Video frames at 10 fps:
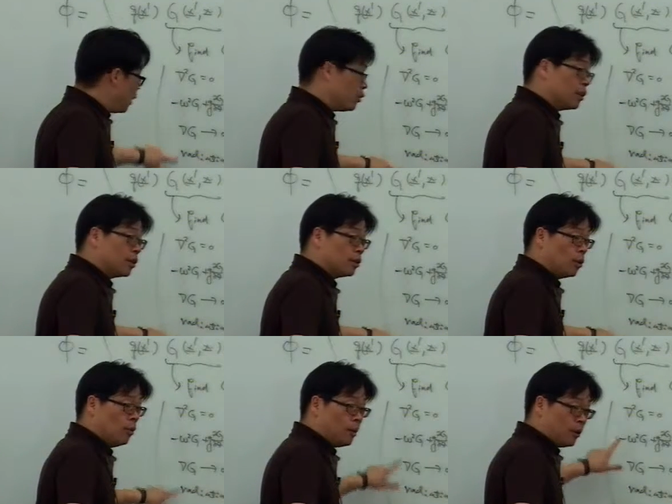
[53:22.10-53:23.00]

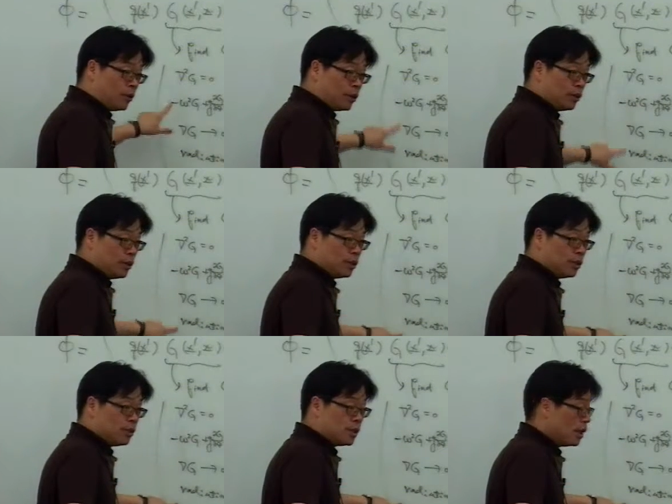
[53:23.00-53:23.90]
and all boundary
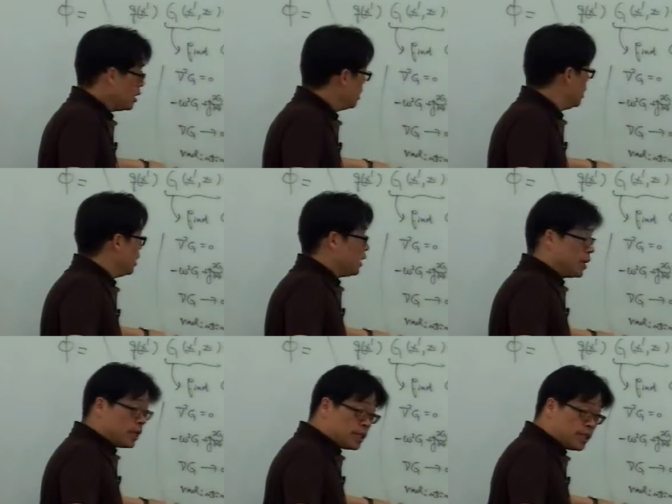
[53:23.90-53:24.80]
conditions
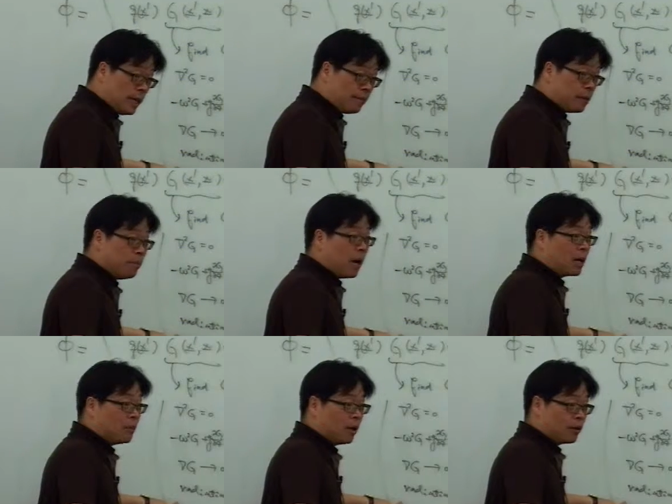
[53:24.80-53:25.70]
except
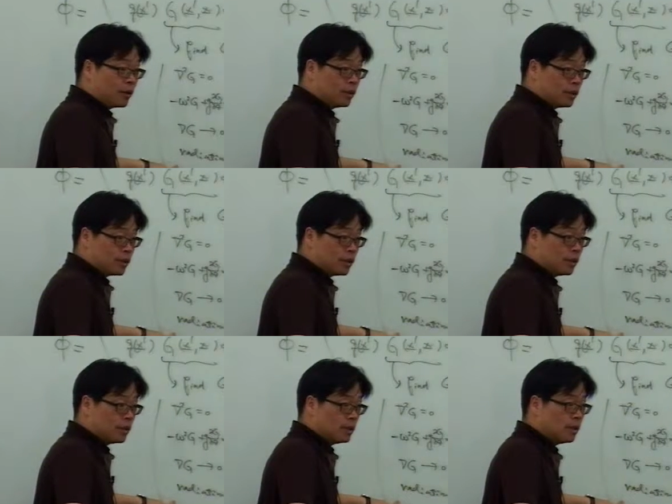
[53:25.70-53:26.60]
body boundary condition.
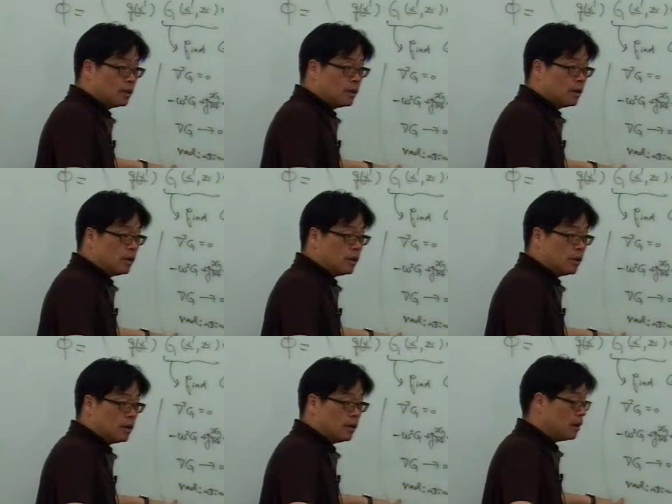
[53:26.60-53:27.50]

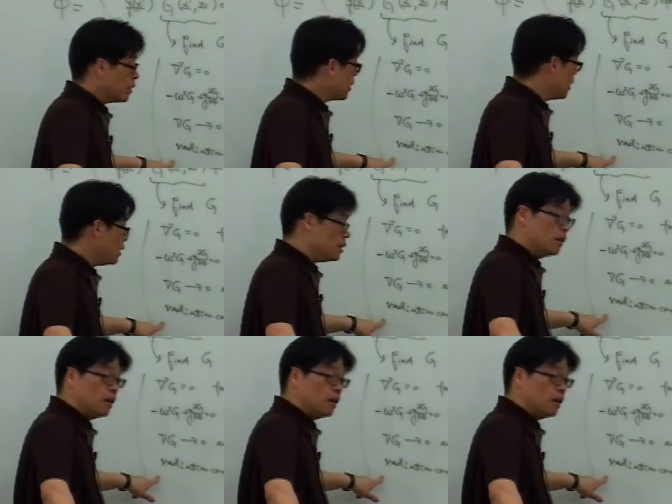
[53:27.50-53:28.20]
Okay?